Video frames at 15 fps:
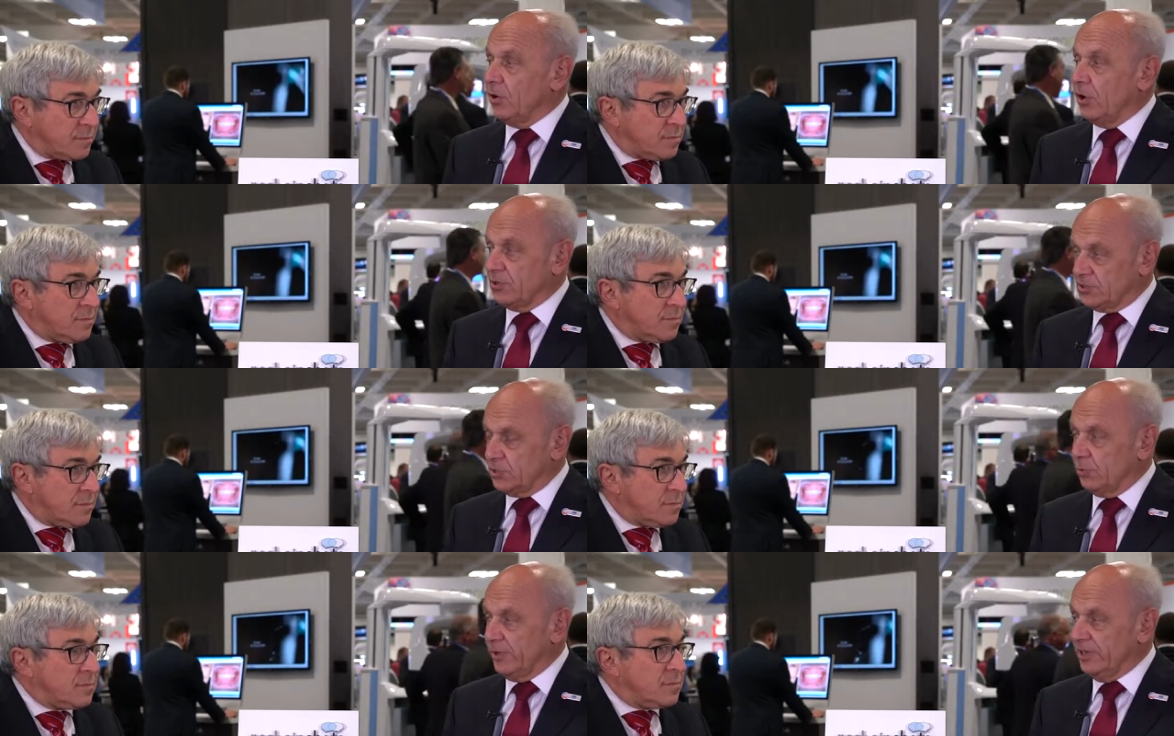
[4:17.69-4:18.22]

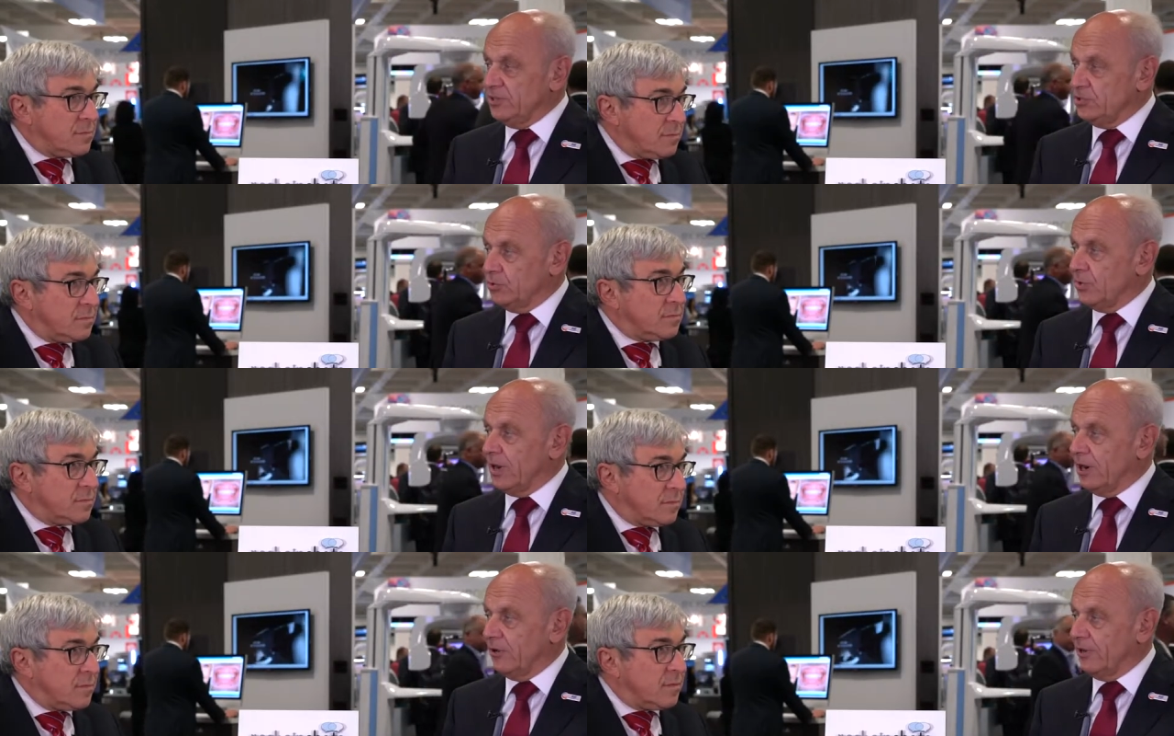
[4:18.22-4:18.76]
Speaker 1: also
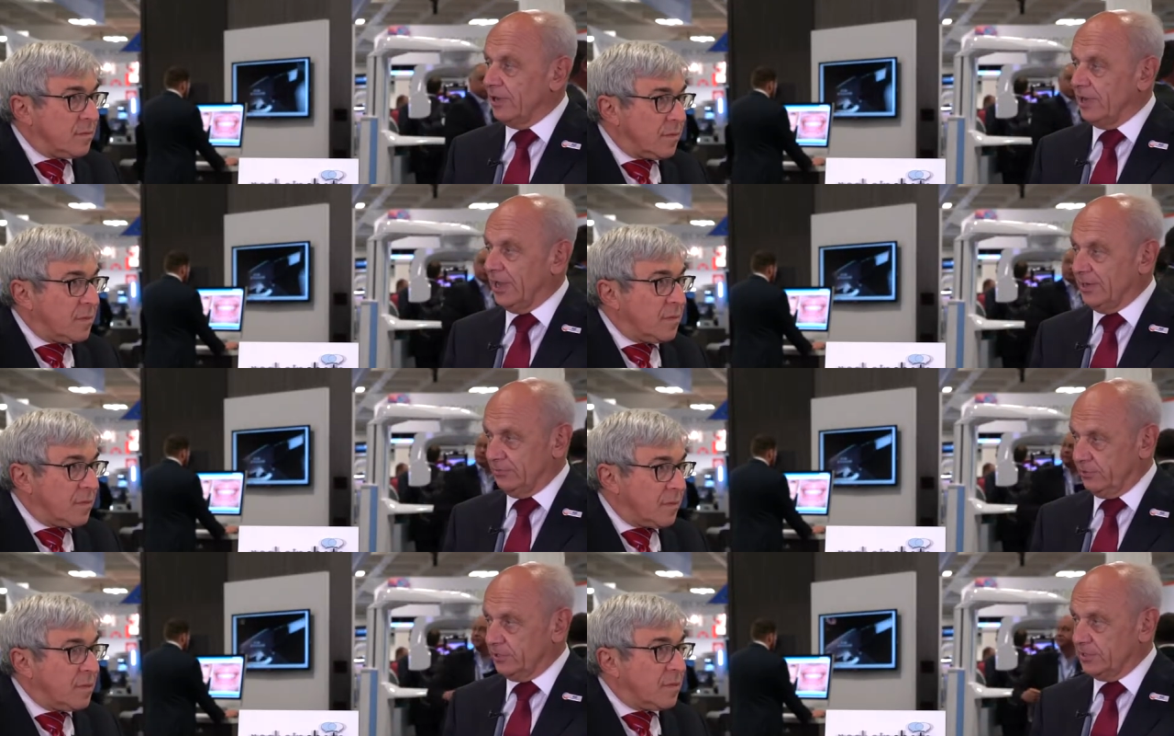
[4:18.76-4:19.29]
into our
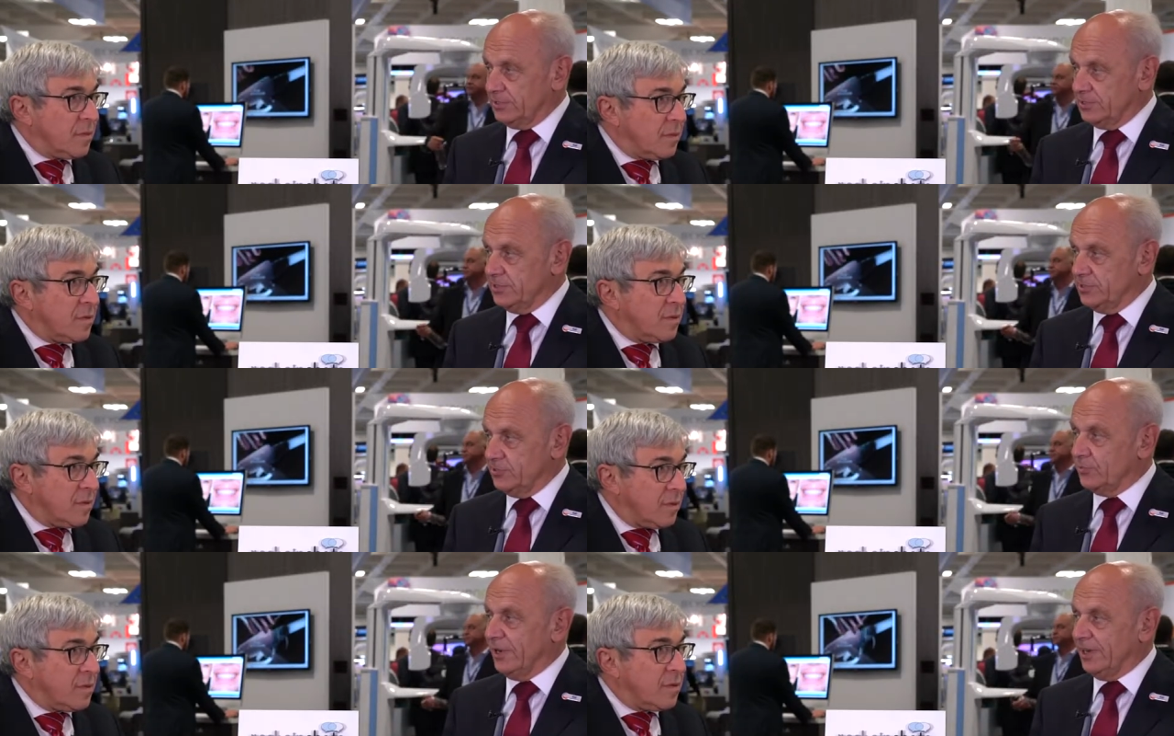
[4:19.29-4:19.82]

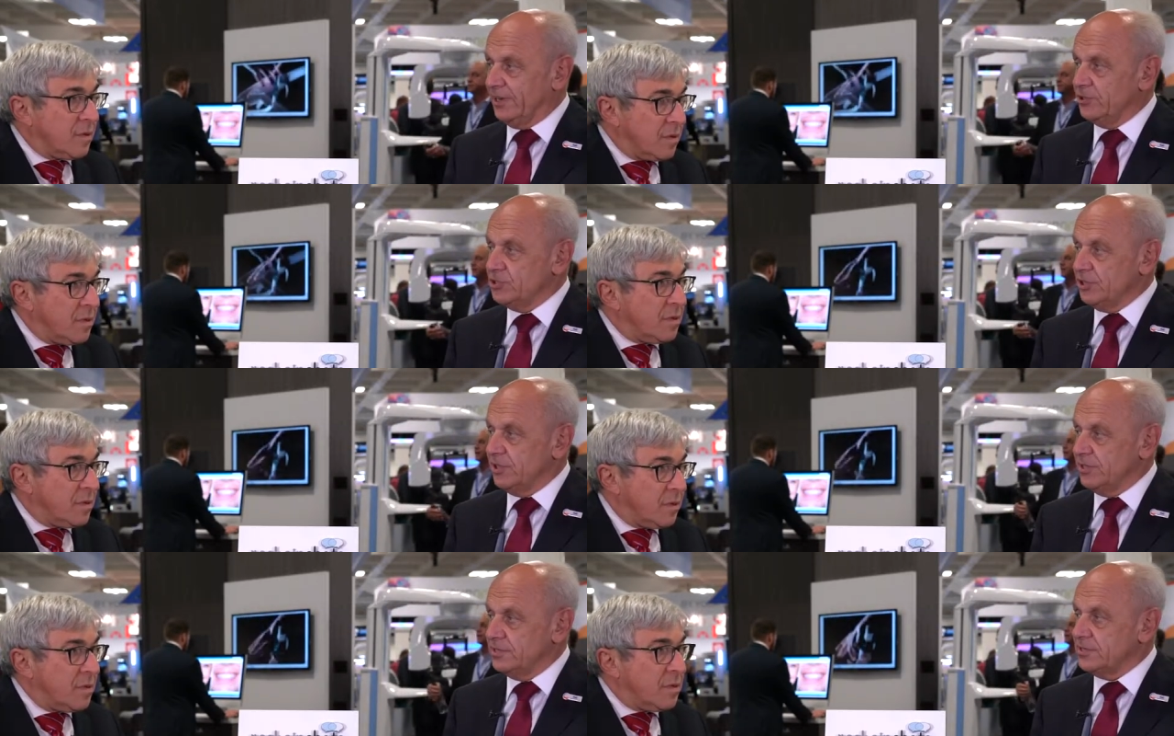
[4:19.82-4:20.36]
advocacy
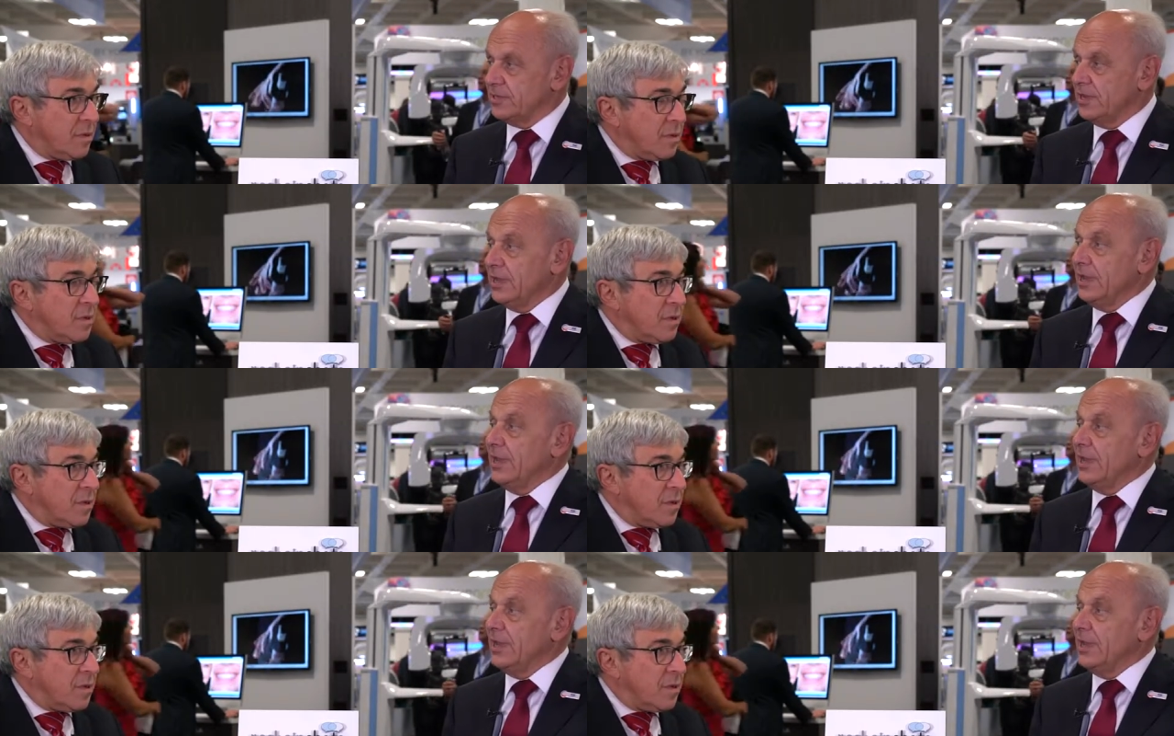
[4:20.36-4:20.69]
strategies